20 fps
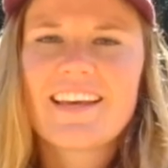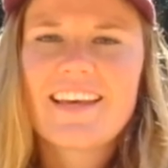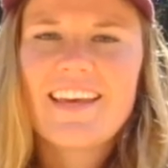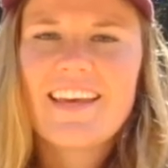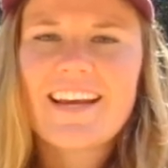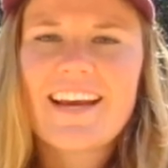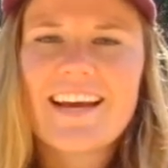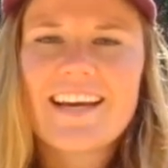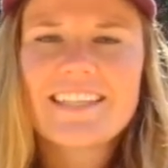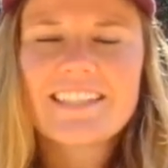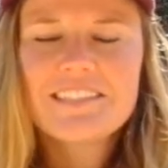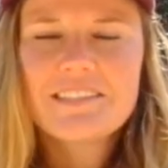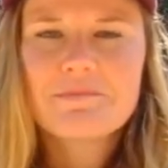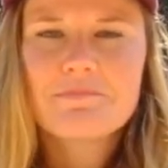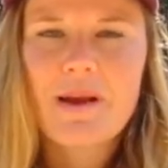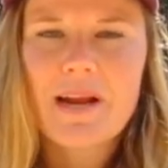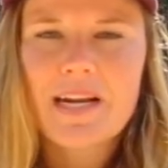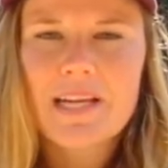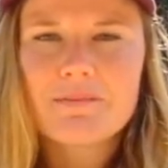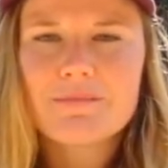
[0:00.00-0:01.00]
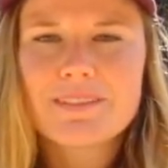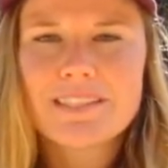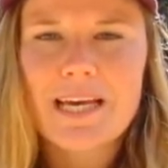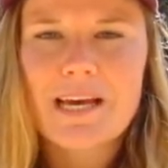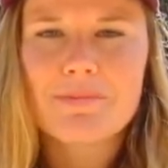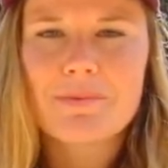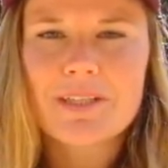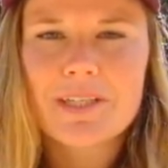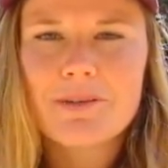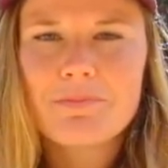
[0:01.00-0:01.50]
Hey guys, my name is
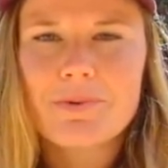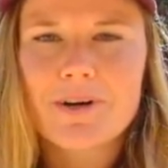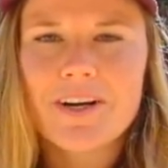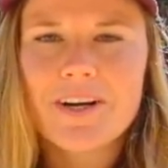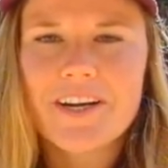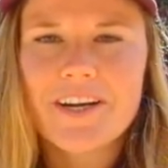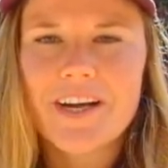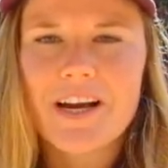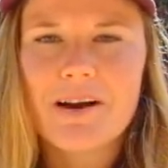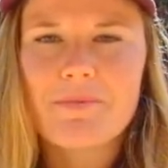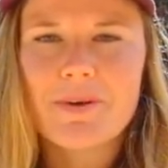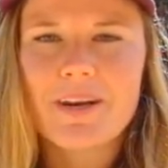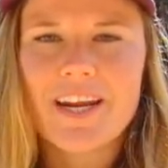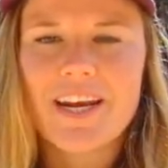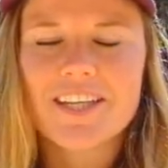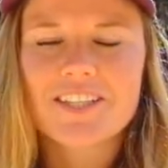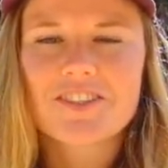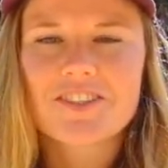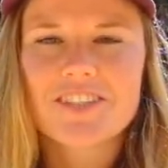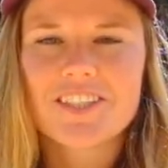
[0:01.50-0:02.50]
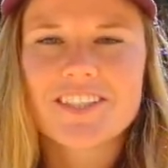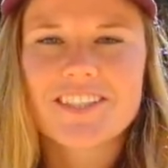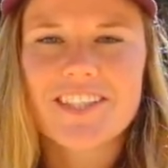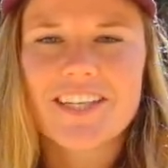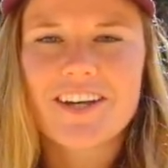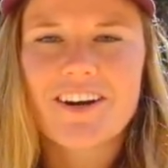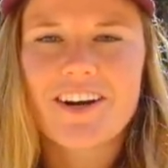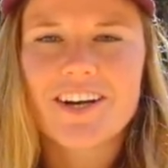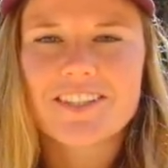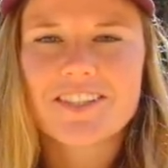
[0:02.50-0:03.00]
Emily Burke. I'm a naturalist
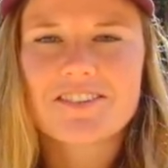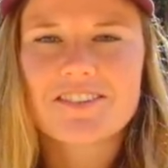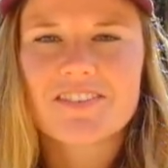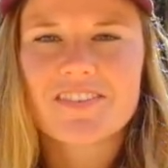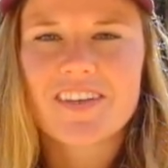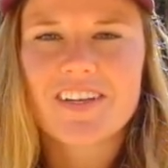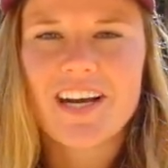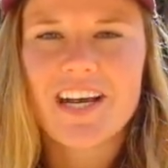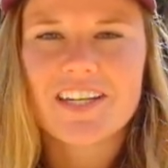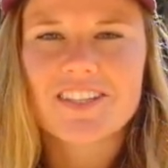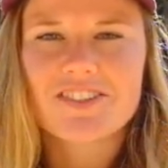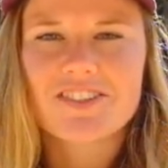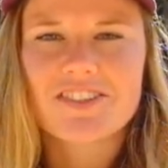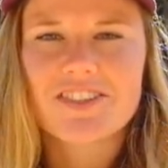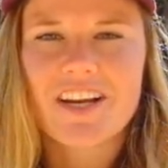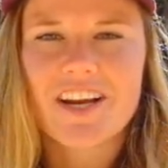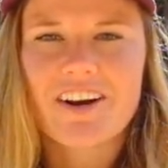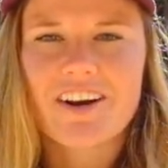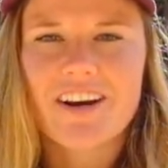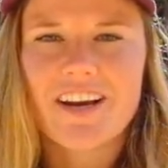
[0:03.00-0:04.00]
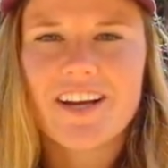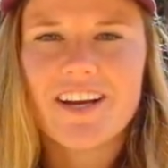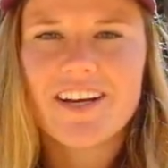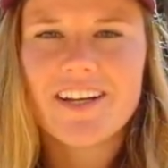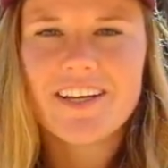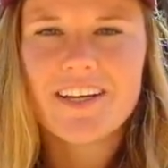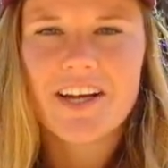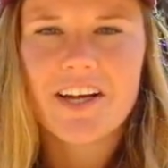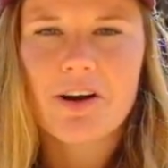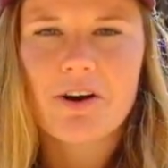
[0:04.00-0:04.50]
at Grass River Natural
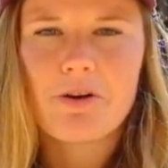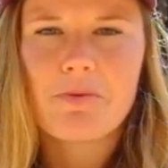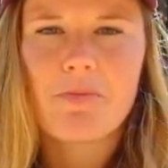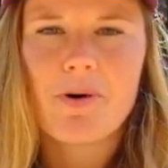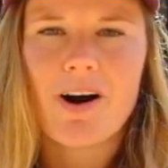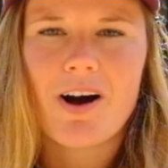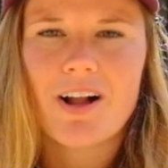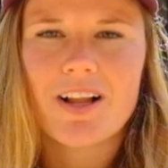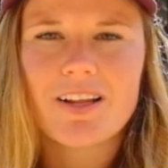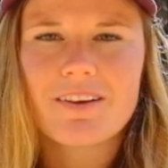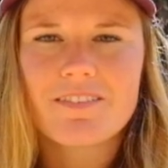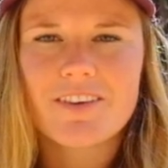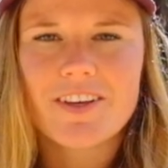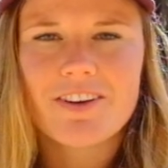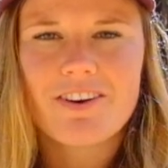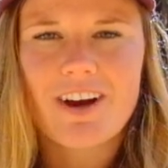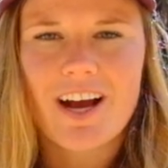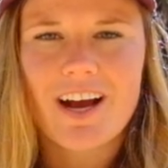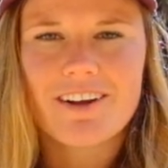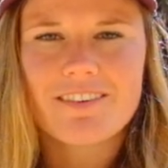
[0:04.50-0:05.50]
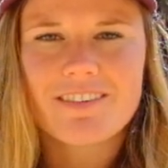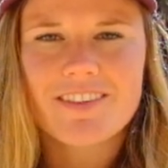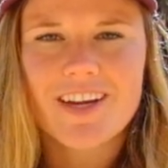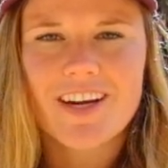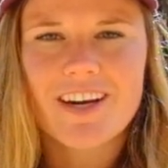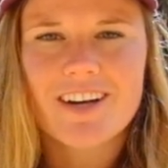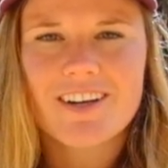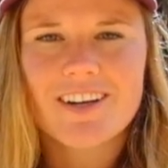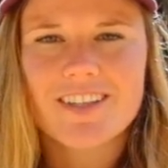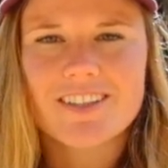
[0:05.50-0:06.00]
Area. I hope all of you out
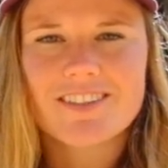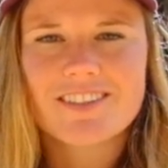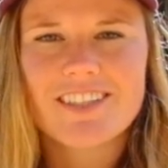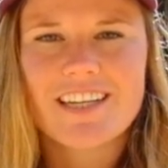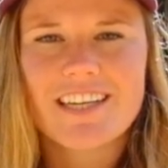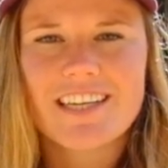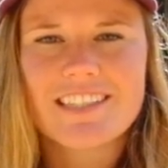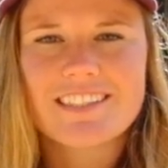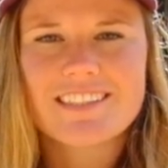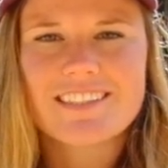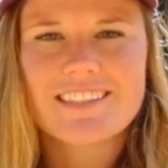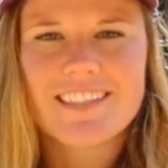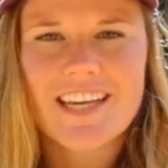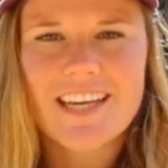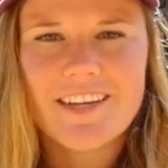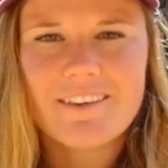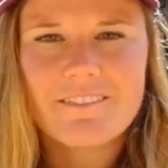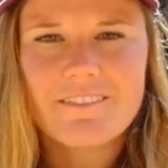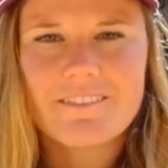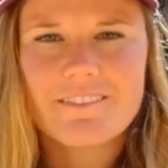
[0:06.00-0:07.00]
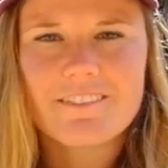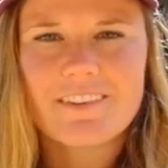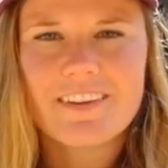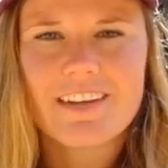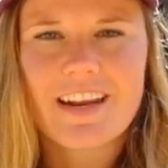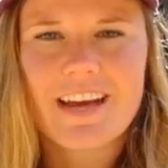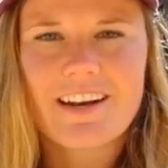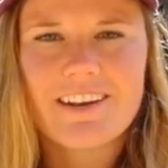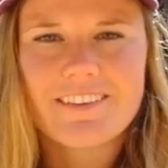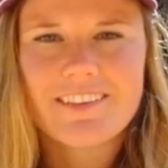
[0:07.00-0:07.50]
there are staying safe
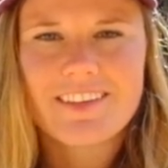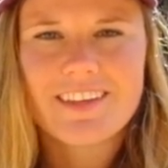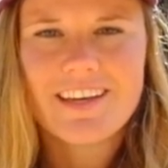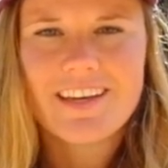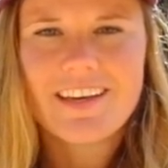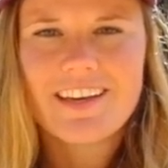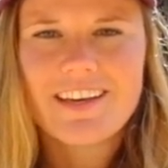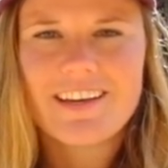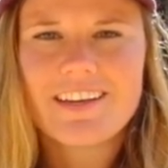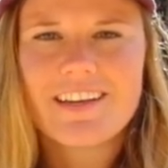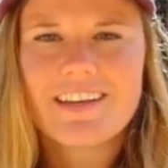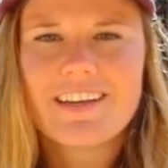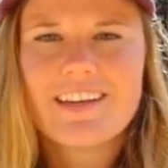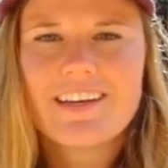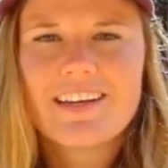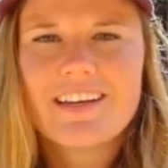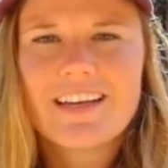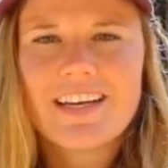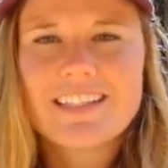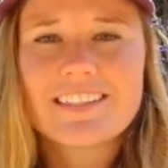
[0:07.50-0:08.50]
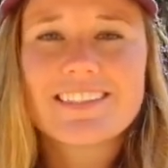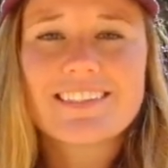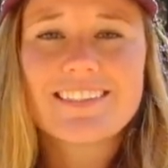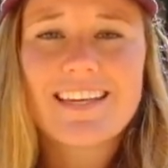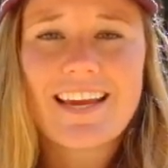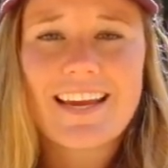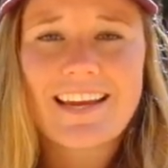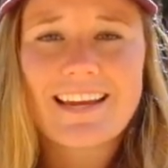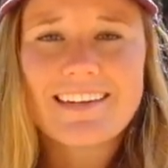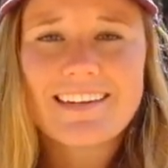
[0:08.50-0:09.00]
and healthy and
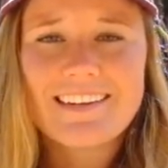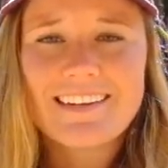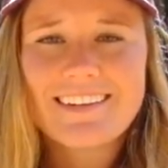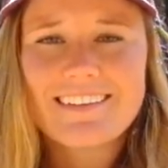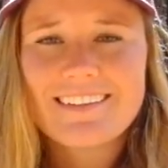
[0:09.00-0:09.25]
sane.